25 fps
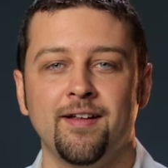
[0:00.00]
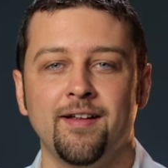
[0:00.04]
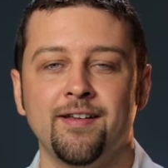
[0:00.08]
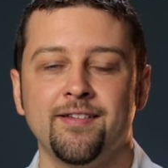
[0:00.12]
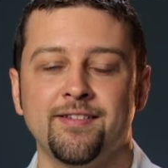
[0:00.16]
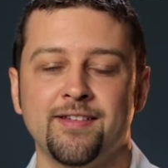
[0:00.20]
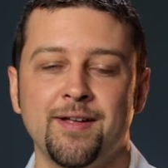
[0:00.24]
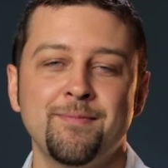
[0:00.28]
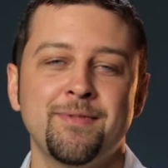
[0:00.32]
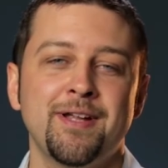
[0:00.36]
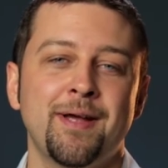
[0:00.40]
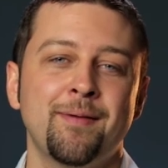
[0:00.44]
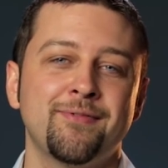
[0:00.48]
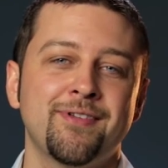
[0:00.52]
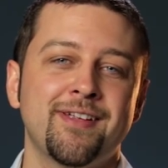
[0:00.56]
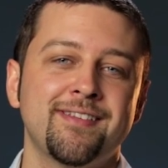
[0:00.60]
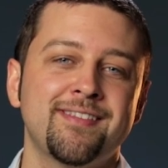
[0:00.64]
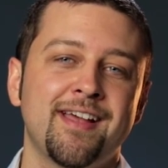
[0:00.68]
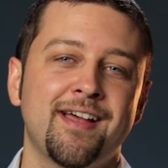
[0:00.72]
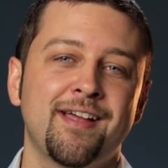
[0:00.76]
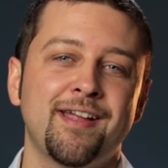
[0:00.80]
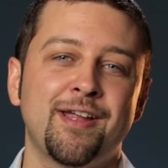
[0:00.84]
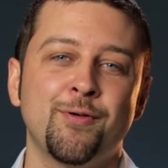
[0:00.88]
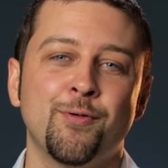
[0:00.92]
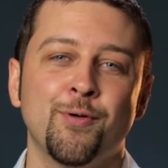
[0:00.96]
Sometimes that's
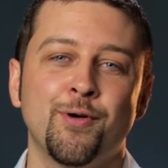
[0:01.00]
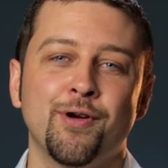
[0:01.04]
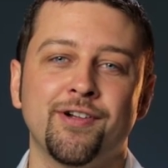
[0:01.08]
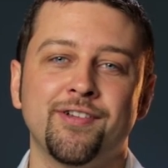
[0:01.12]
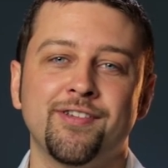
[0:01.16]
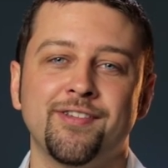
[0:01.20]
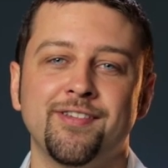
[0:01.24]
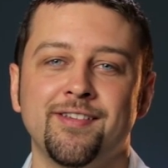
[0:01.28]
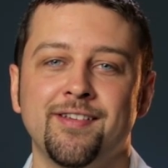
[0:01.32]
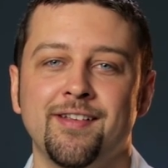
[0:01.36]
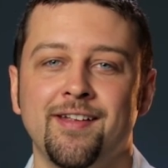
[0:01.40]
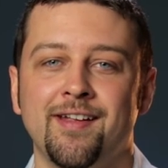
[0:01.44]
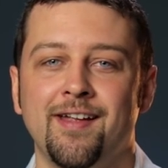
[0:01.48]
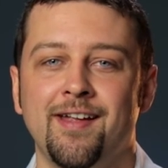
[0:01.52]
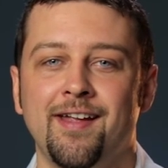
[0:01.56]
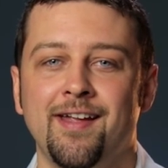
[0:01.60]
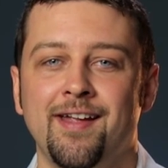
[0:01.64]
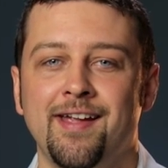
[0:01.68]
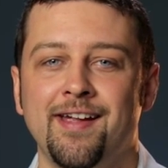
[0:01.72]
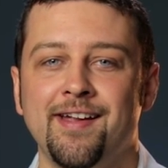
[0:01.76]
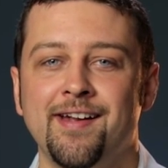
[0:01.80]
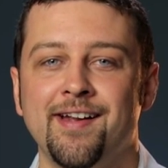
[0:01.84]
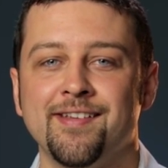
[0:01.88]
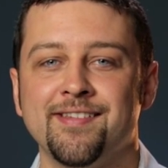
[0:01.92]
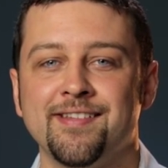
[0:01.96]
how He works.
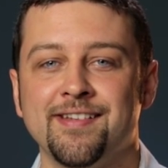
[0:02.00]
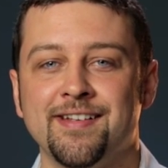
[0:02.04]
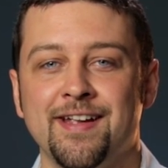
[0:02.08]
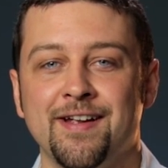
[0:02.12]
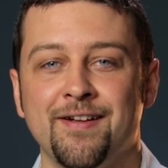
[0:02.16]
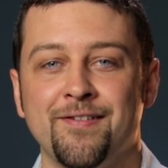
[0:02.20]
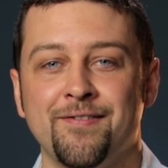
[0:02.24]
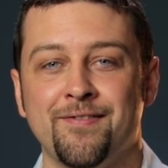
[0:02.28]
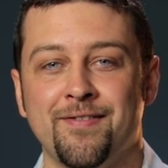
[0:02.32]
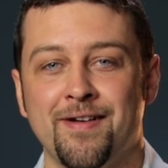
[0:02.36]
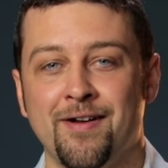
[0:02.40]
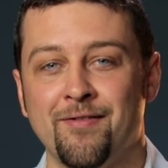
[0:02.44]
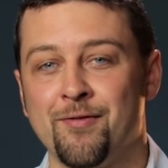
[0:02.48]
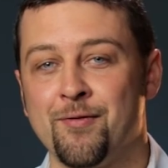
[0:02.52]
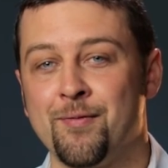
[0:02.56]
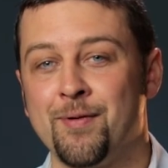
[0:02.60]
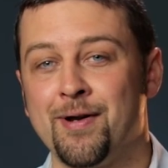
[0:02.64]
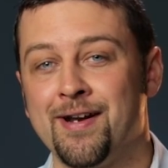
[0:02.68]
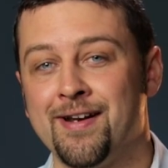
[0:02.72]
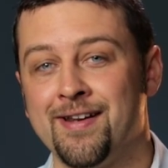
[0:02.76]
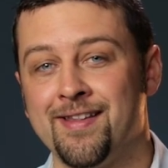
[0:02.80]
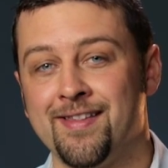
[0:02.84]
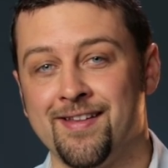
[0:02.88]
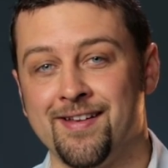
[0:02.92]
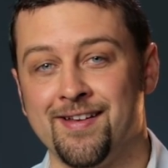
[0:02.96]
He doesn't give
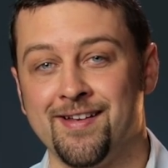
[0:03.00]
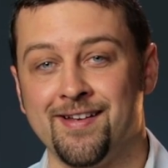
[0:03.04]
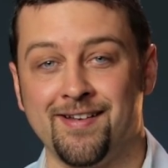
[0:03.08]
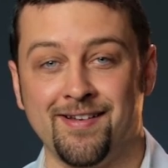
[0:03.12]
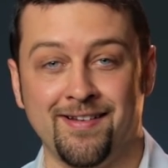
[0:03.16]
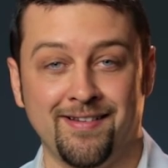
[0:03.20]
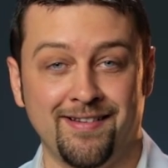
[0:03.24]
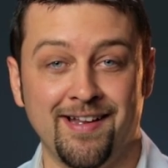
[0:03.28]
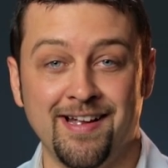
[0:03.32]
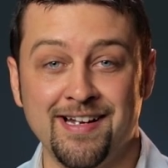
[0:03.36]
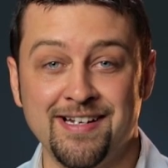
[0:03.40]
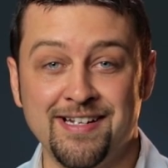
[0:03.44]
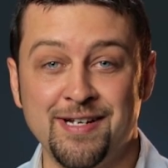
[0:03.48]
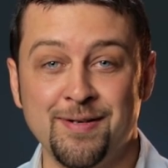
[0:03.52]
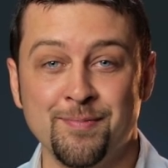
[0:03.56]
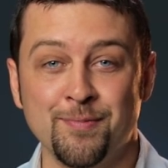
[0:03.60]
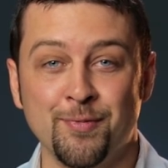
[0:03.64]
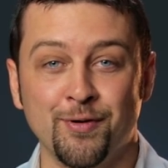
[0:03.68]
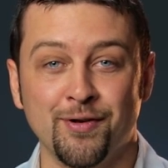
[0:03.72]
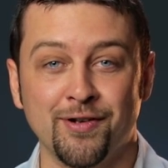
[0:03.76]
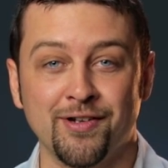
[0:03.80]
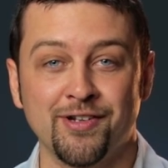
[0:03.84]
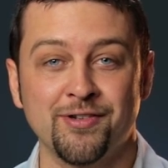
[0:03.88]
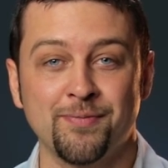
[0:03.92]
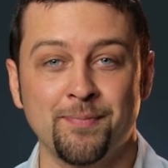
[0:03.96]
everybody the lightning
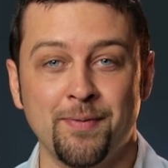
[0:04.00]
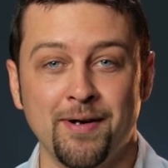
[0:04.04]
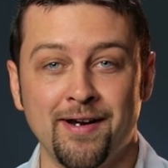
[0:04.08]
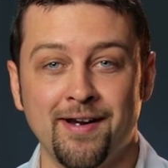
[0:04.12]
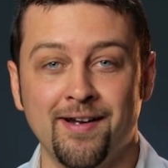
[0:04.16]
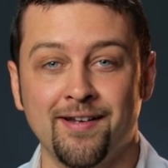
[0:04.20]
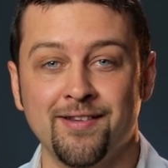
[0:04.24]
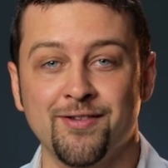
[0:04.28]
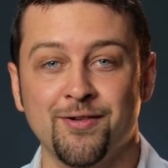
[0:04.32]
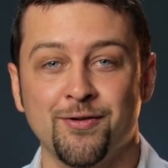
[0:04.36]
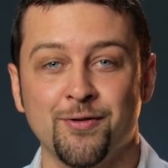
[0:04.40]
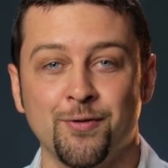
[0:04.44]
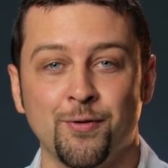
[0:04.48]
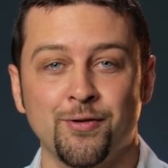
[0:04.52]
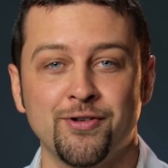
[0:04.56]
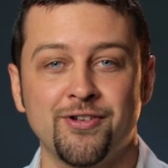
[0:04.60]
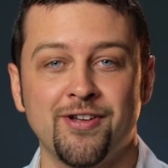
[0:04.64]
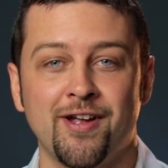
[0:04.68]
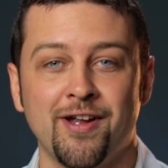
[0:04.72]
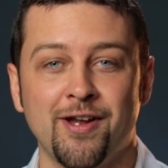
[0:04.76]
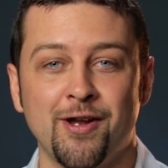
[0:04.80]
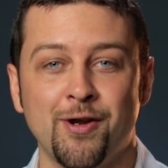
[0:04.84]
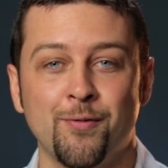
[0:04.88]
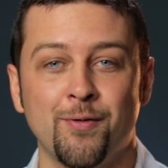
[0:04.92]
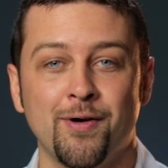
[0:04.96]
bolt experience or
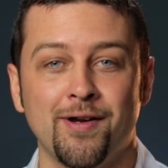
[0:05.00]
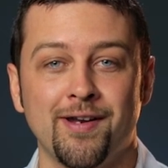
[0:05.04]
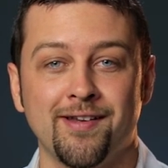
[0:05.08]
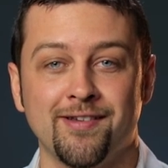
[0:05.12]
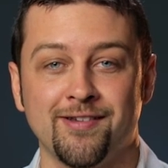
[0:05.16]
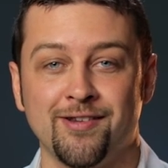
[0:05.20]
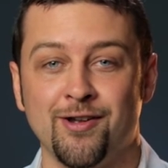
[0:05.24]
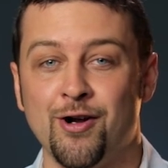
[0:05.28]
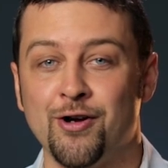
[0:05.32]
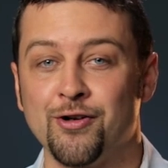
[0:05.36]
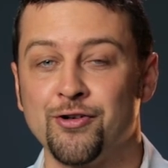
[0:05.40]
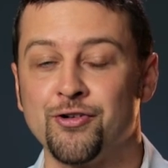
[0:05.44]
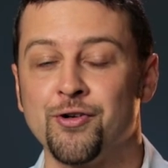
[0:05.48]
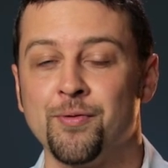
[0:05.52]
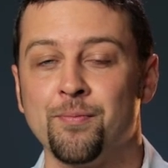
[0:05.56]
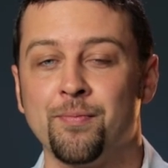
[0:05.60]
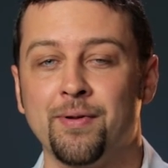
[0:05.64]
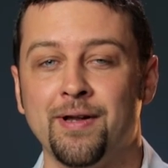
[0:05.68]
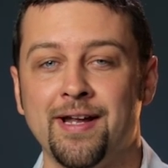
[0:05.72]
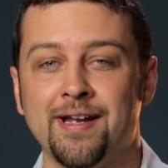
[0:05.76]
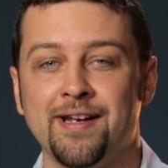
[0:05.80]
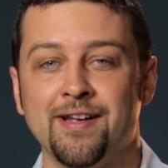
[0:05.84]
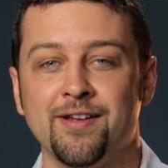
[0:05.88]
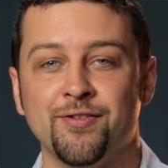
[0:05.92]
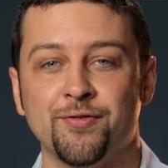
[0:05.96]
tell you what His long-term
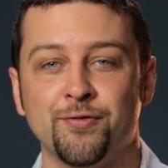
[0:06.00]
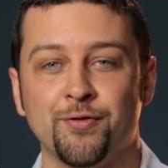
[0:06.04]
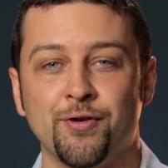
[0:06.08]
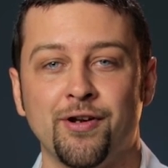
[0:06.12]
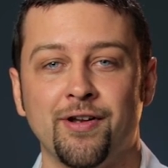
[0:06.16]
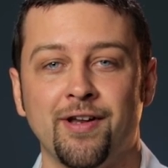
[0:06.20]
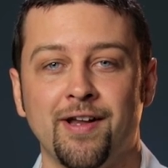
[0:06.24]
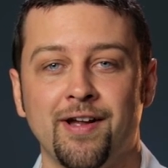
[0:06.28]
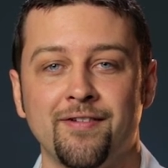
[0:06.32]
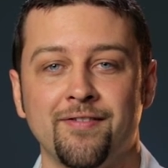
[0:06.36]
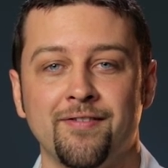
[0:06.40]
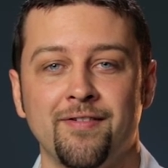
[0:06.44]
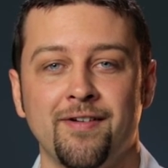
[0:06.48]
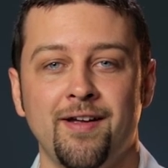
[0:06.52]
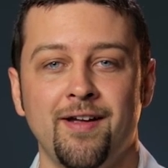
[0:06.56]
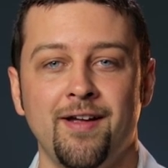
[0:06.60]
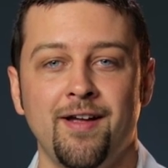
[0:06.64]
plan is for your life.